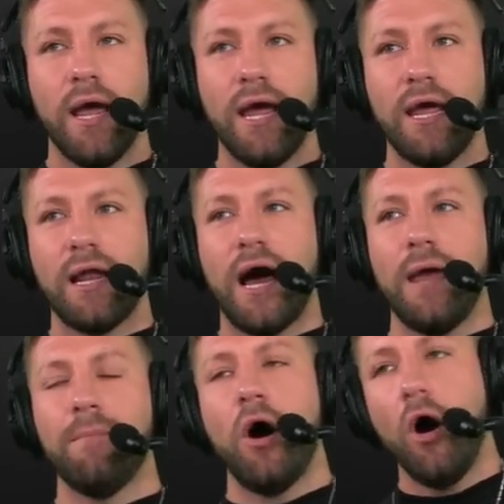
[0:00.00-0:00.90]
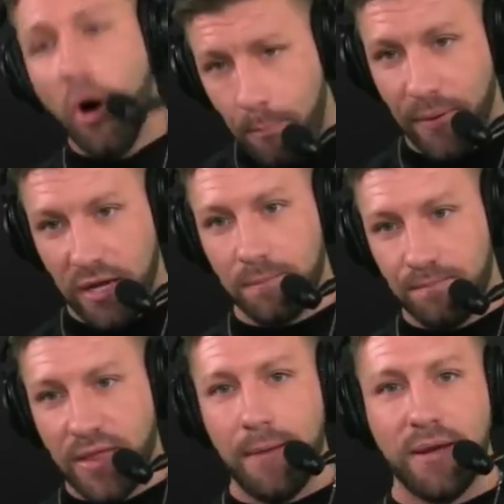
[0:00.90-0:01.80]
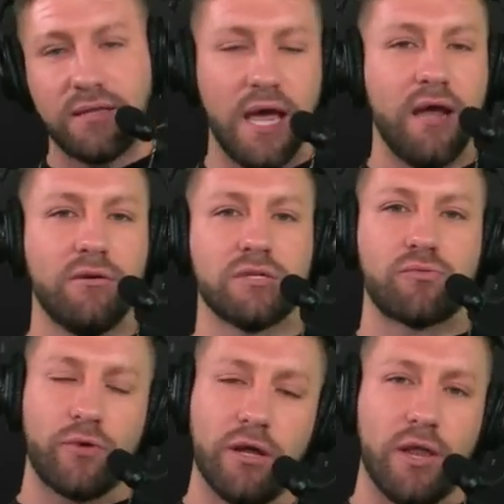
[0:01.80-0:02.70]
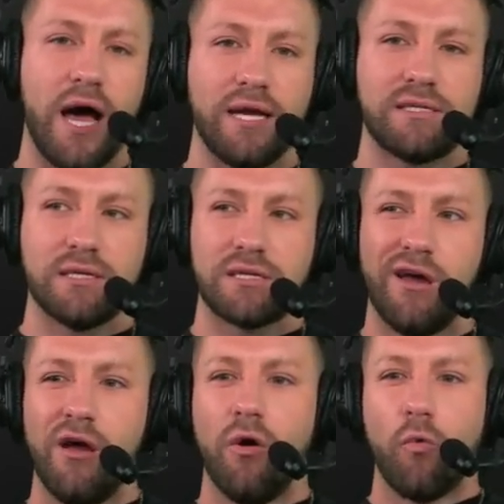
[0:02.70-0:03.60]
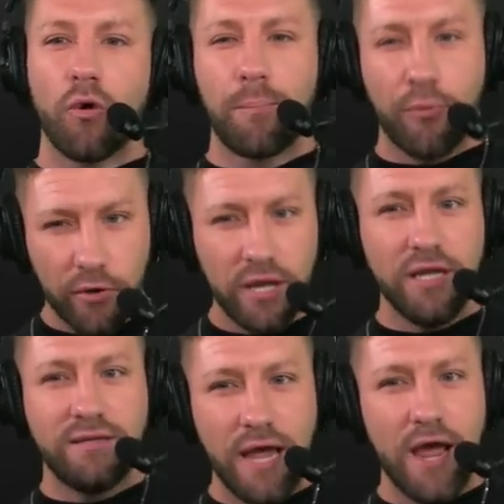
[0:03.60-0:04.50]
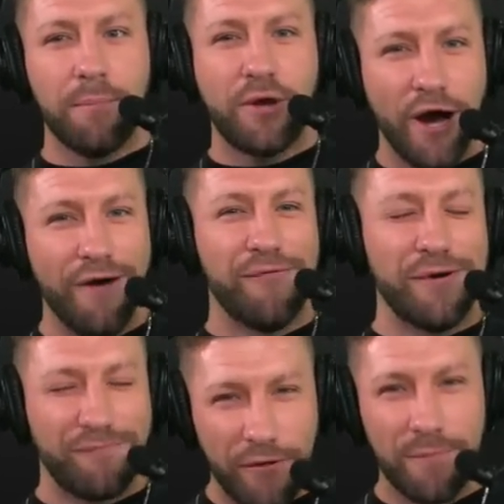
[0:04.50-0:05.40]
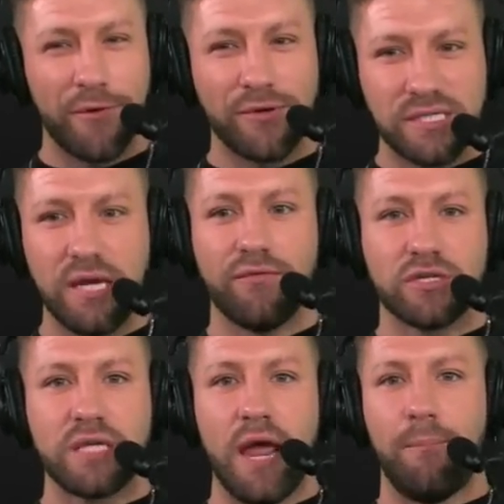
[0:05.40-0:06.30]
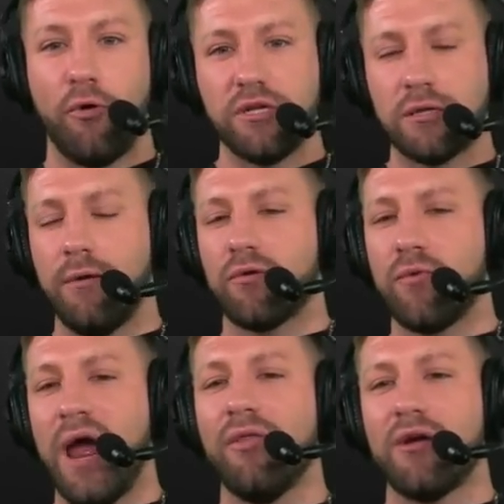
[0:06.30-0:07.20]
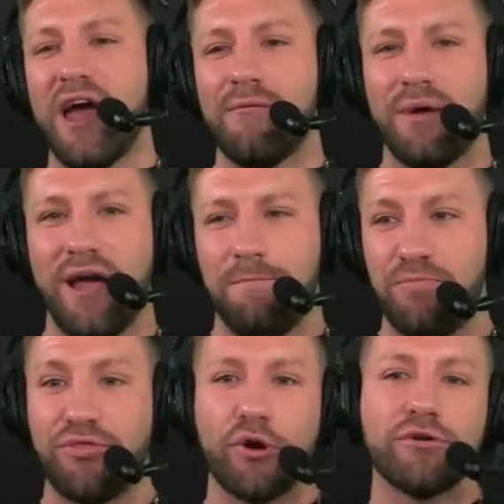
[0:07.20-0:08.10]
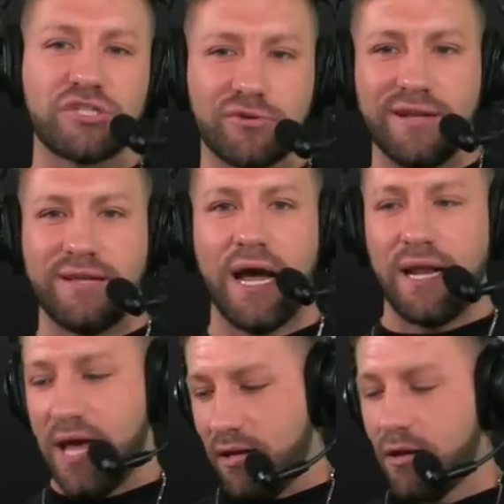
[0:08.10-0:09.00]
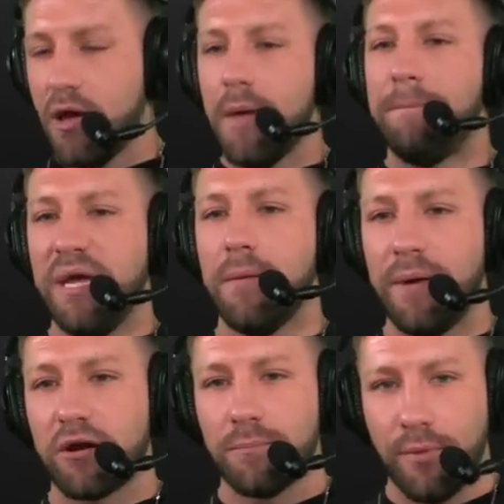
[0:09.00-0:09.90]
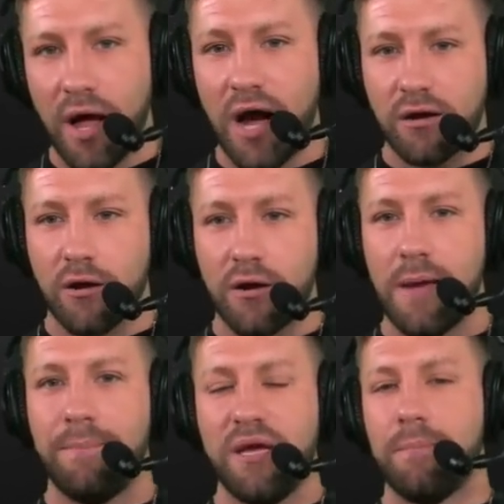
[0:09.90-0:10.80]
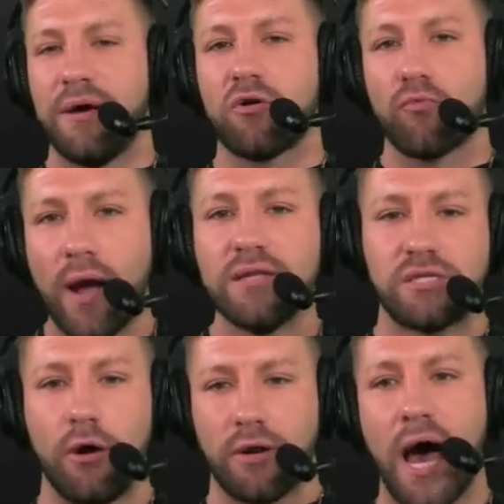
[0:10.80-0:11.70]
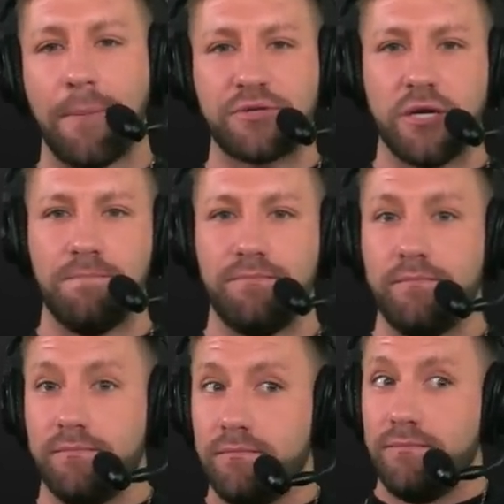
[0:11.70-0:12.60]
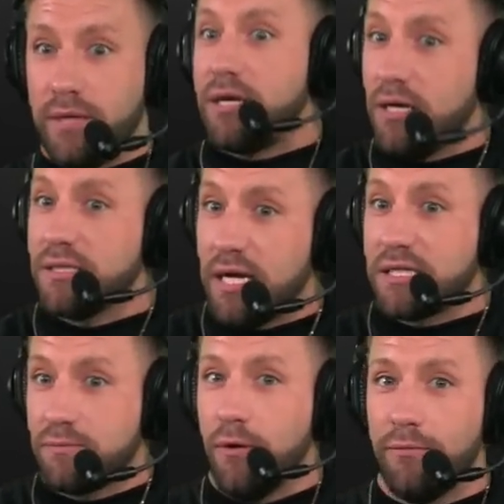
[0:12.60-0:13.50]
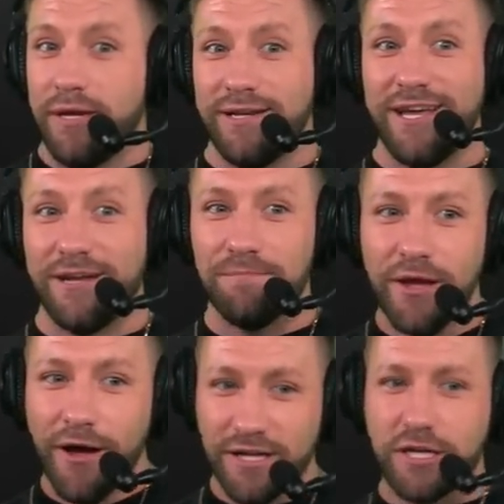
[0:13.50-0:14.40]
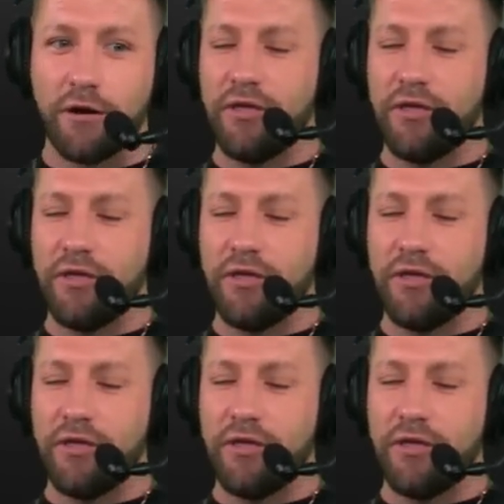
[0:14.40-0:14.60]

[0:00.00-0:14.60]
And I'm hoping that McDaniels realizes we're pretty damn covered from a receiver standpoint. So I would rather have my third-string tight end be a better blocker and be a better red zone option, because that's what we need. Let's go to